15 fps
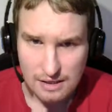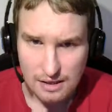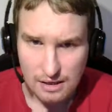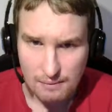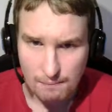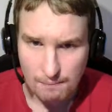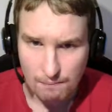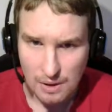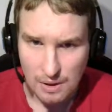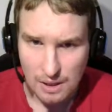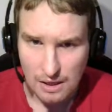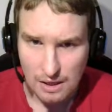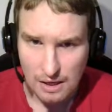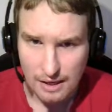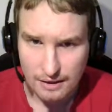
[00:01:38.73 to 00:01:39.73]

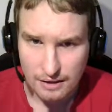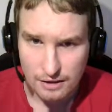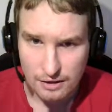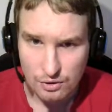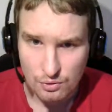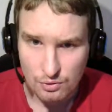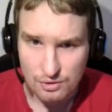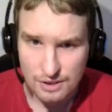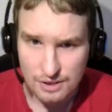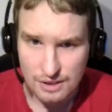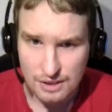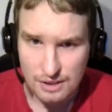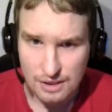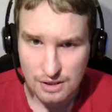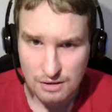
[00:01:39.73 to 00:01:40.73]
I can use
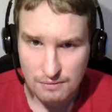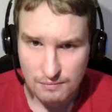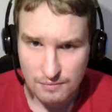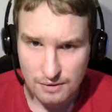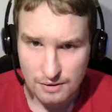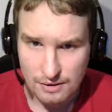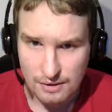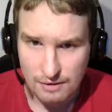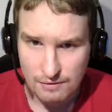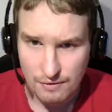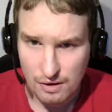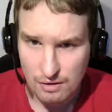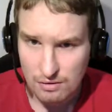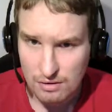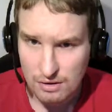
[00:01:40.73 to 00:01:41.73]
here the diff
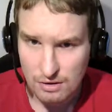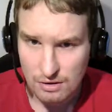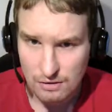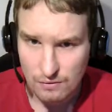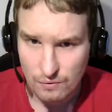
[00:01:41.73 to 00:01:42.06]
hour.